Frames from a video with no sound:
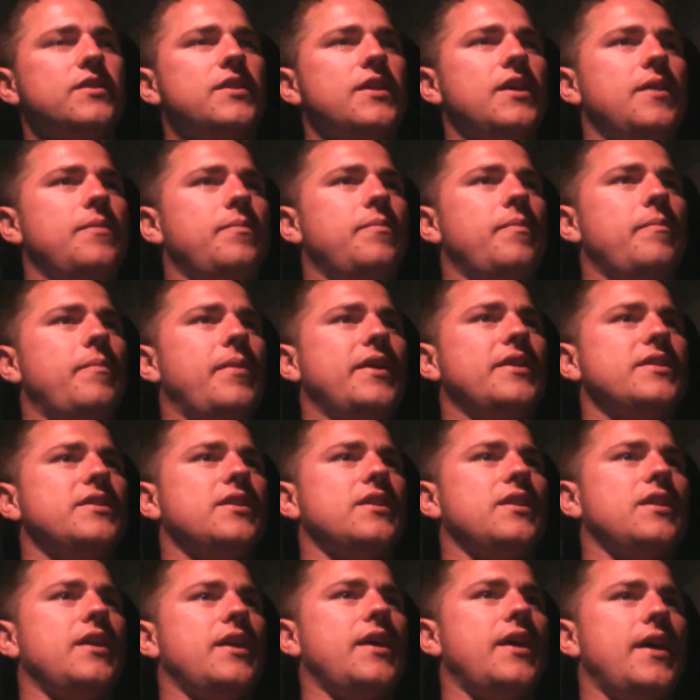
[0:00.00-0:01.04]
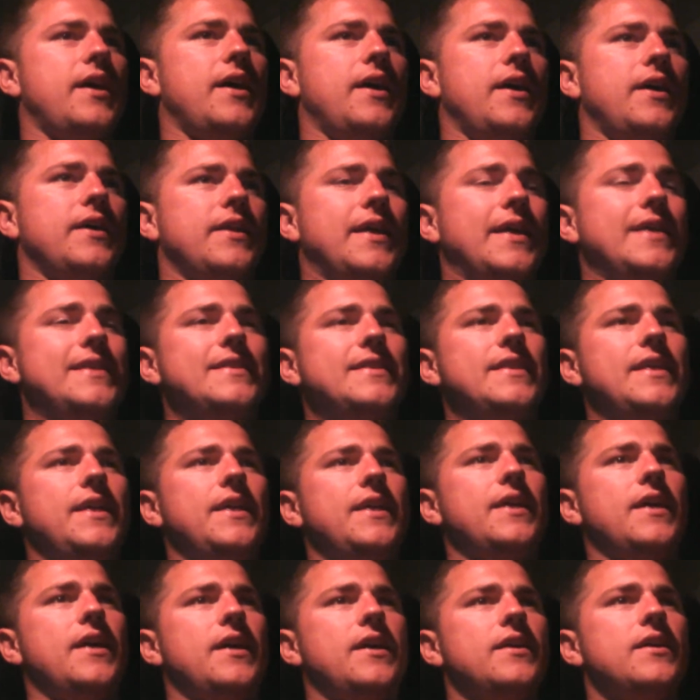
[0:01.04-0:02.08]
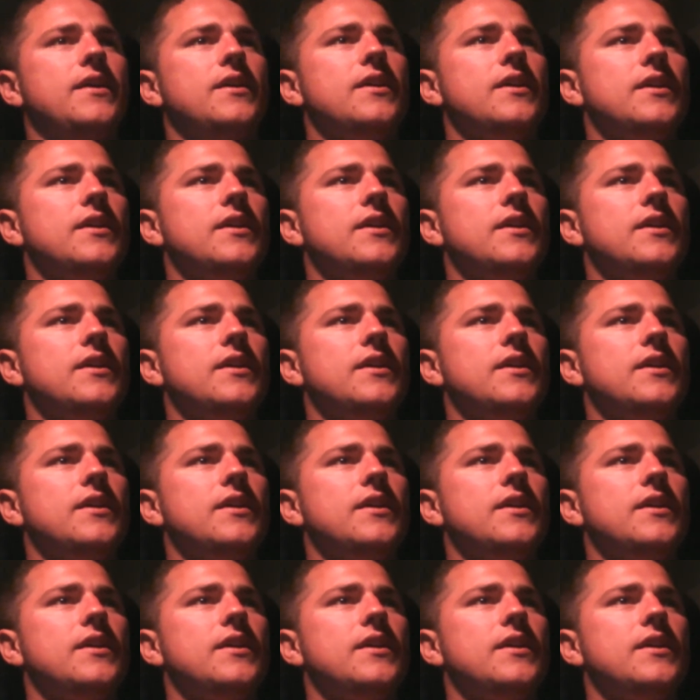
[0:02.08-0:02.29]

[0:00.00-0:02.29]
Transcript: tip basically uh, an idea